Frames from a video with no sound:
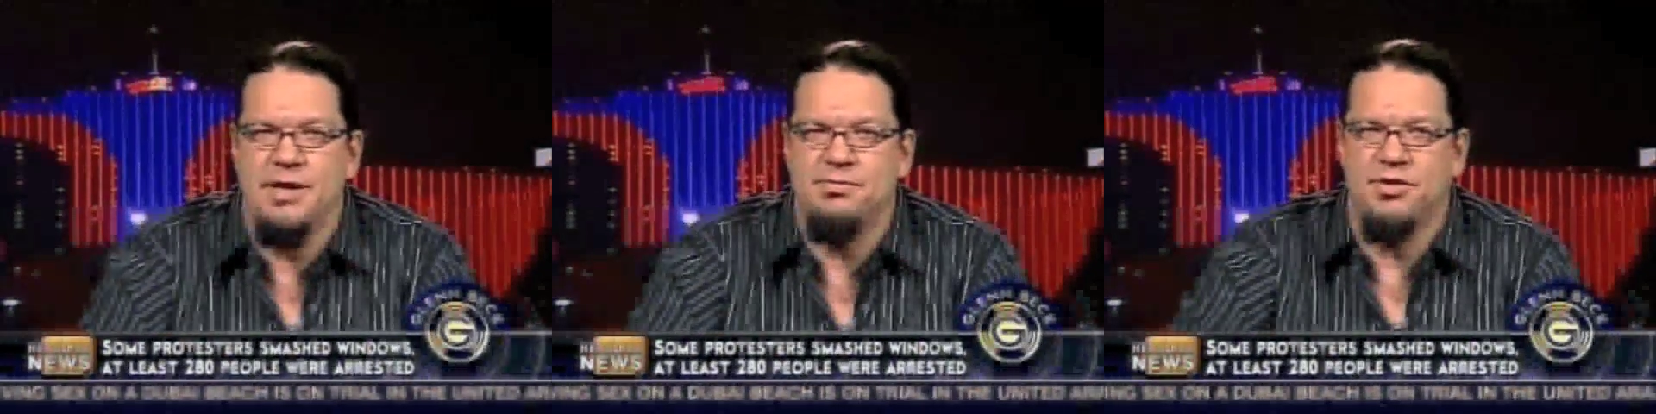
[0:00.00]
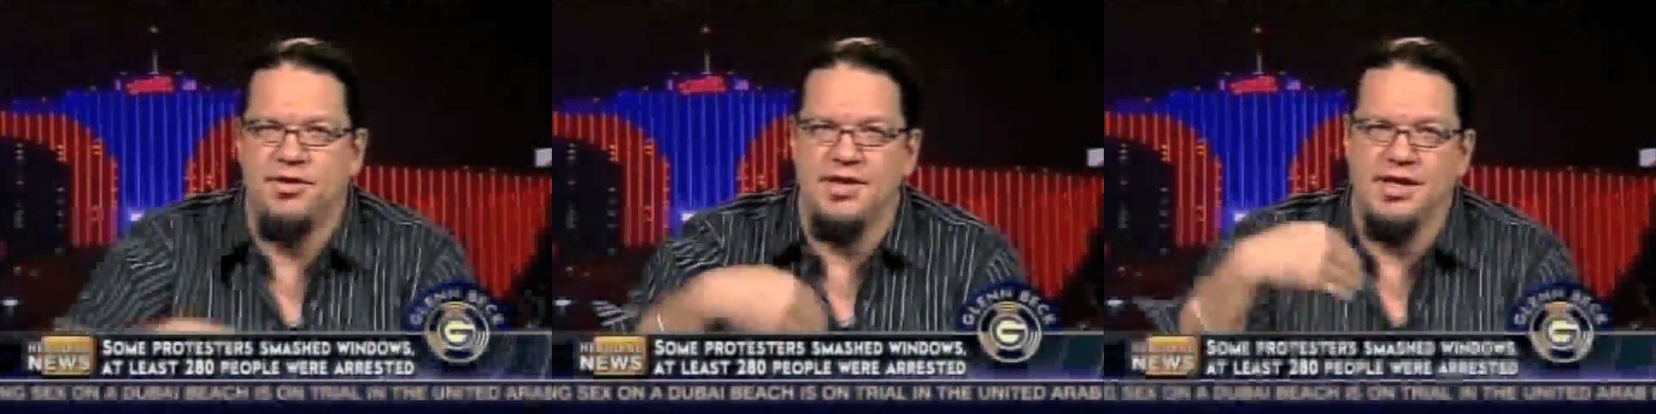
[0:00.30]

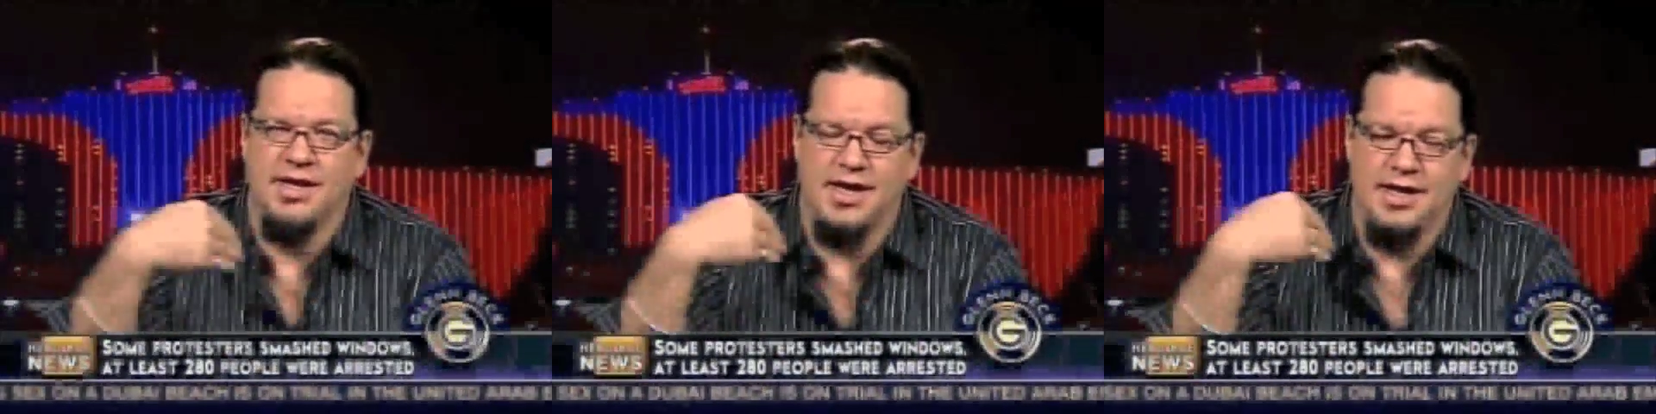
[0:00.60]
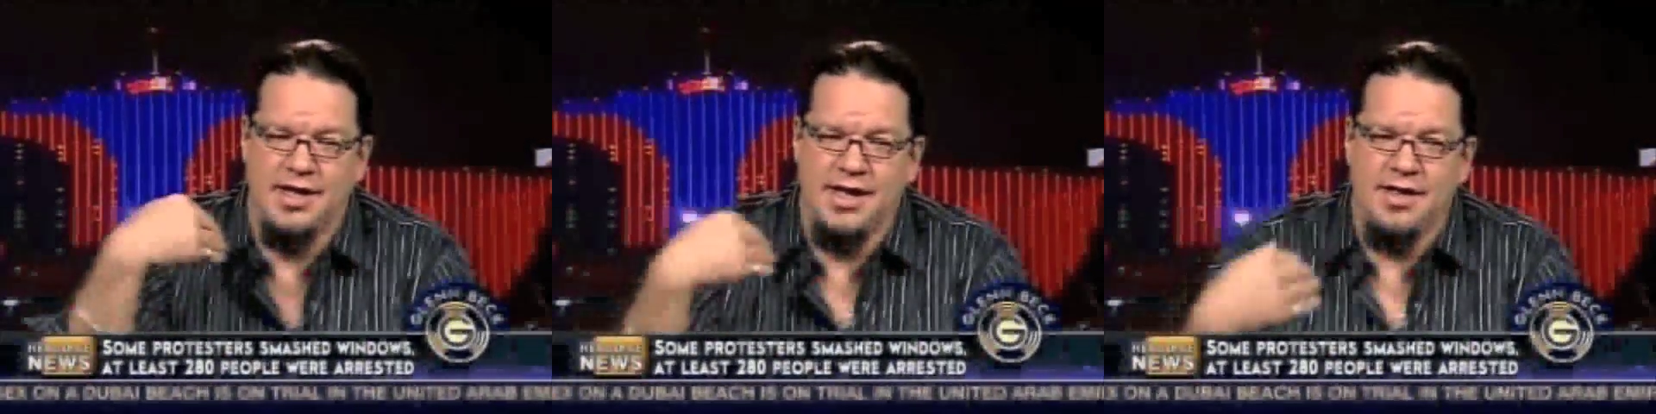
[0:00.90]
People,
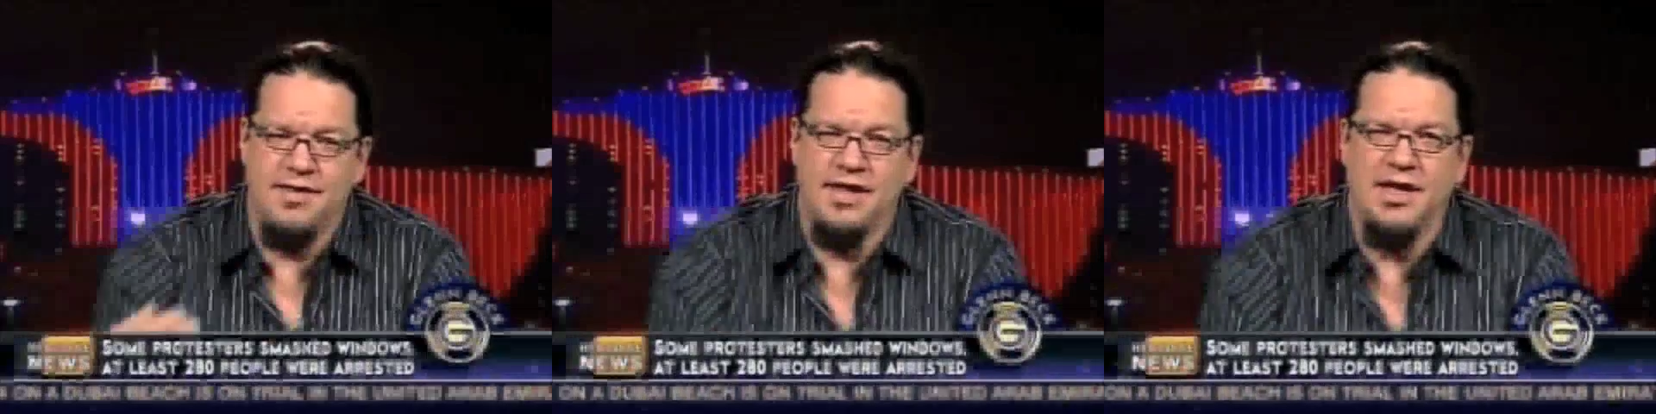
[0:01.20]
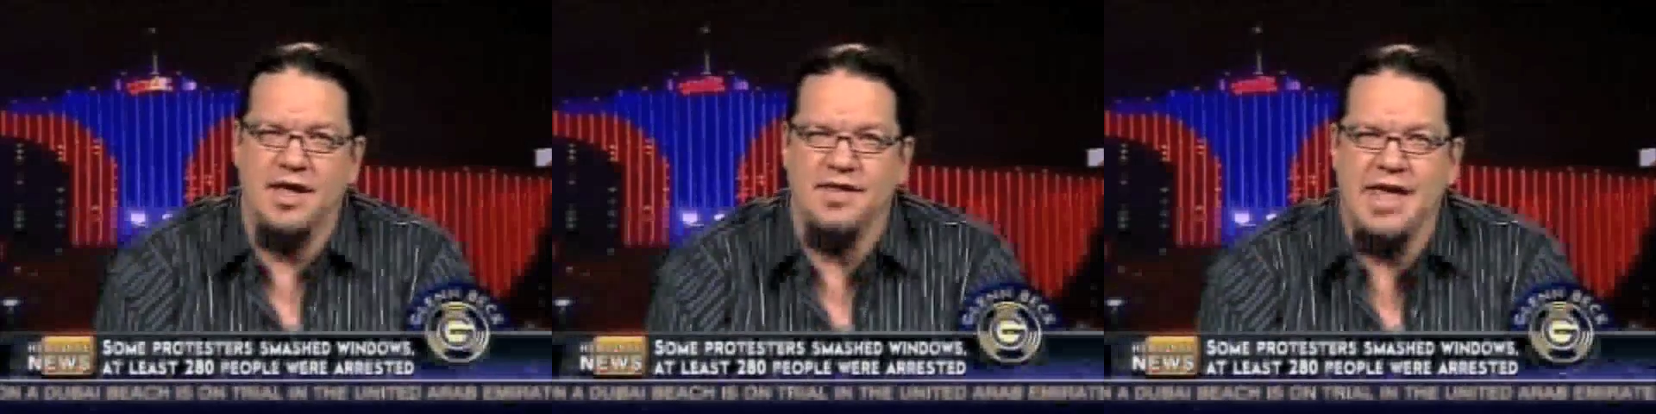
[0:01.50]
the
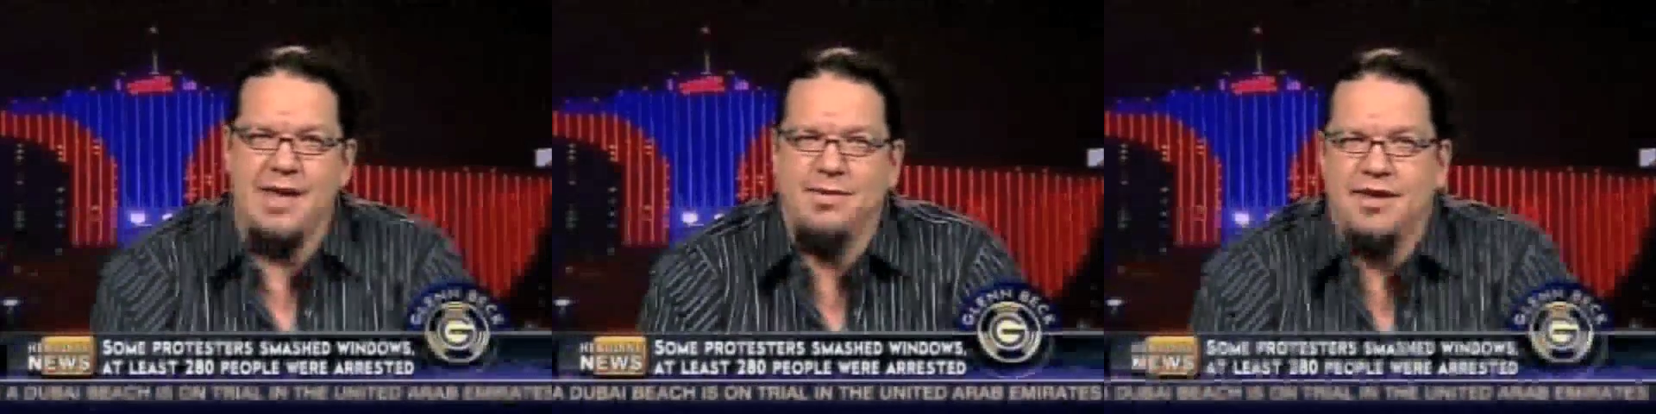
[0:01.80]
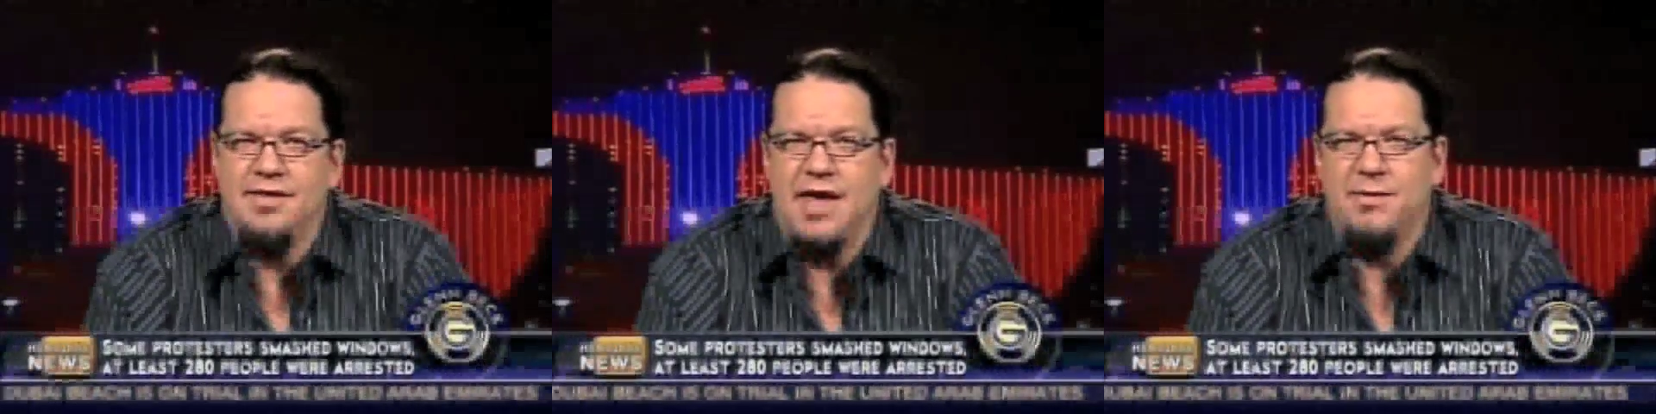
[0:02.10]

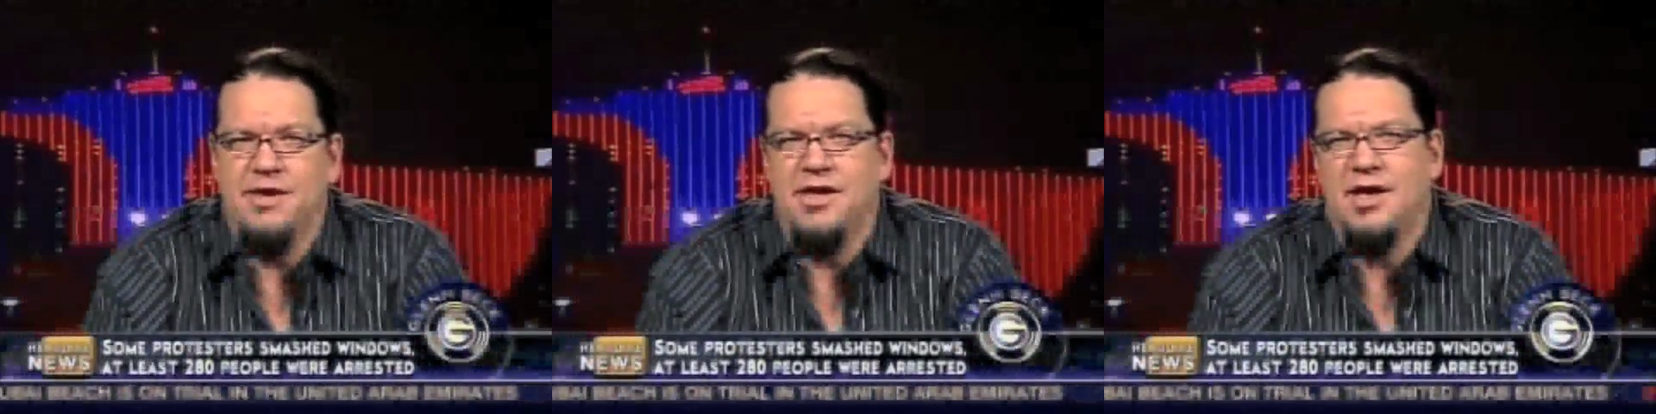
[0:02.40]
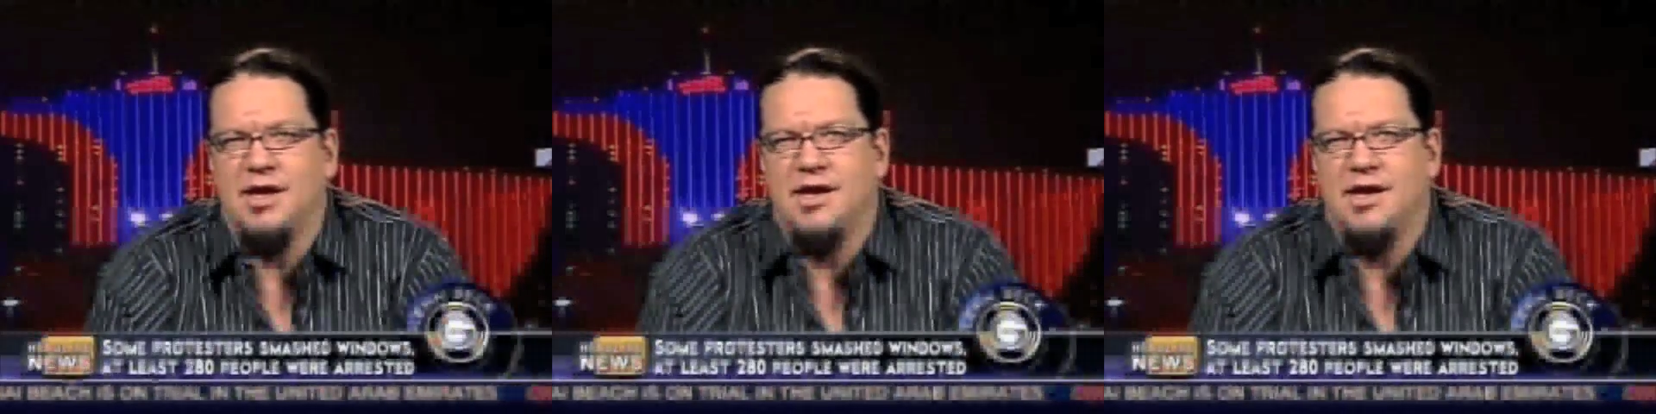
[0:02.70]
Amy